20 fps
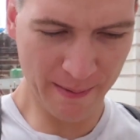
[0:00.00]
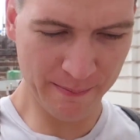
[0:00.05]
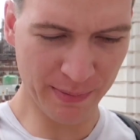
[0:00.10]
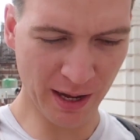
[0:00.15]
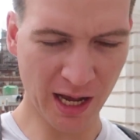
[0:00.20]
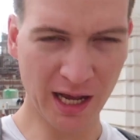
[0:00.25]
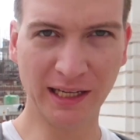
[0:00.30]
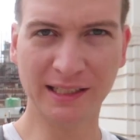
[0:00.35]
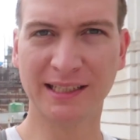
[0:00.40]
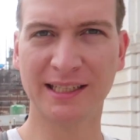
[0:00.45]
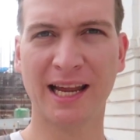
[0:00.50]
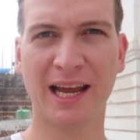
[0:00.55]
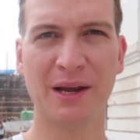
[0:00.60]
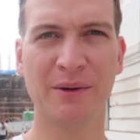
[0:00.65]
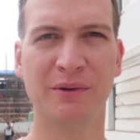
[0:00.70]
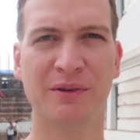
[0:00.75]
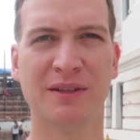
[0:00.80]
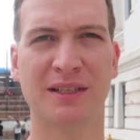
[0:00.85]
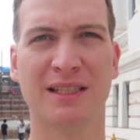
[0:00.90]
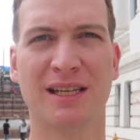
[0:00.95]
But today
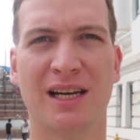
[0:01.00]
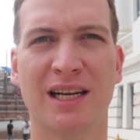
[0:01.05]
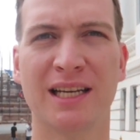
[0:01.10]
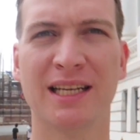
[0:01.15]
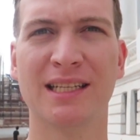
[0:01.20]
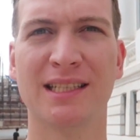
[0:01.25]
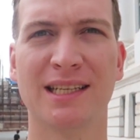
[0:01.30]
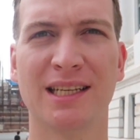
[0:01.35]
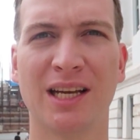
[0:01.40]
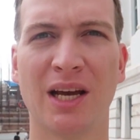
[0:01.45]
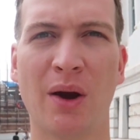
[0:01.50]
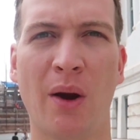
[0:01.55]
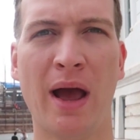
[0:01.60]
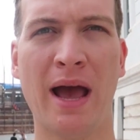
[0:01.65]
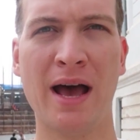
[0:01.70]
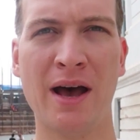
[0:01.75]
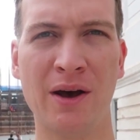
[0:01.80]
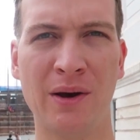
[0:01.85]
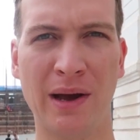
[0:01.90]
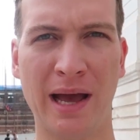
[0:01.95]
we decided to go
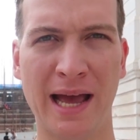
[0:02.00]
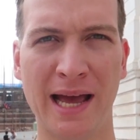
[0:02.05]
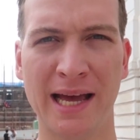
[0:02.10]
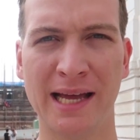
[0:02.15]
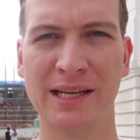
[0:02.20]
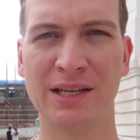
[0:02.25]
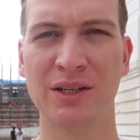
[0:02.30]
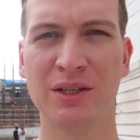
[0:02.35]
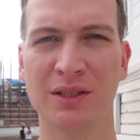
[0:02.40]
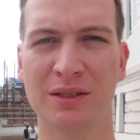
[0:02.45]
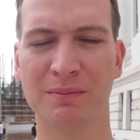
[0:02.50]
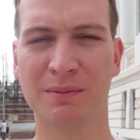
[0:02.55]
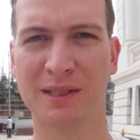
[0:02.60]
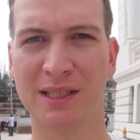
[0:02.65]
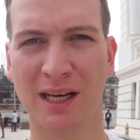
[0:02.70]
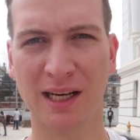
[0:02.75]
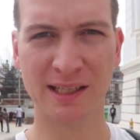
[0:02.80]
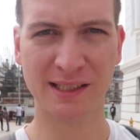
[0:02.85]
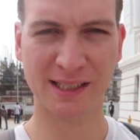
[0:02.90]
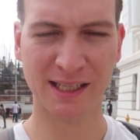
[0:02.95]
out and do some
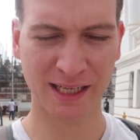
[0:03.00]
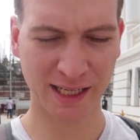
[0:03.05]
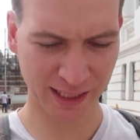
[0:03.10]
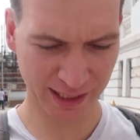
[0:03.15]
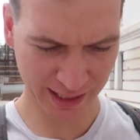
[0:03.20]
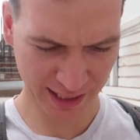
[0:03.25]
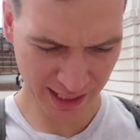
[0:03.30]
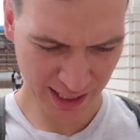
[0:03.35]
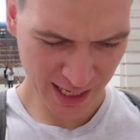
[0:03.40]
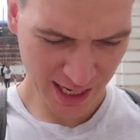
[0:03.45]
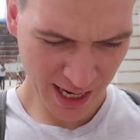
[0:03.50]
sightseeing.